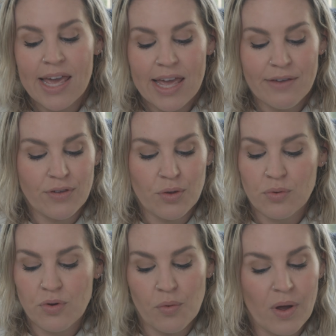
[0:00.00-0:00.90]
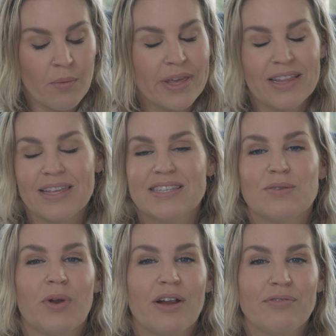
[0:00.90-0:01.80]
If you don't want weeklies,
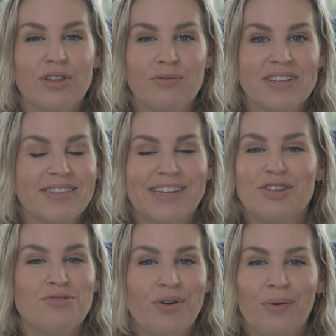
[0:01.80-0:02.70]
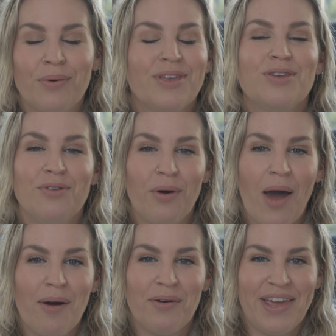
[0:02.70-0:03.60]
whatever the reason, you know
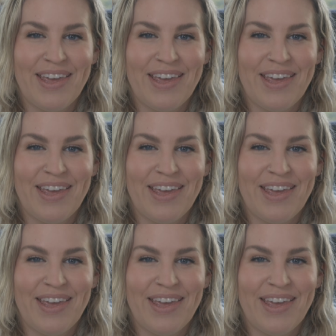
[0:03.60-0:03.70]
how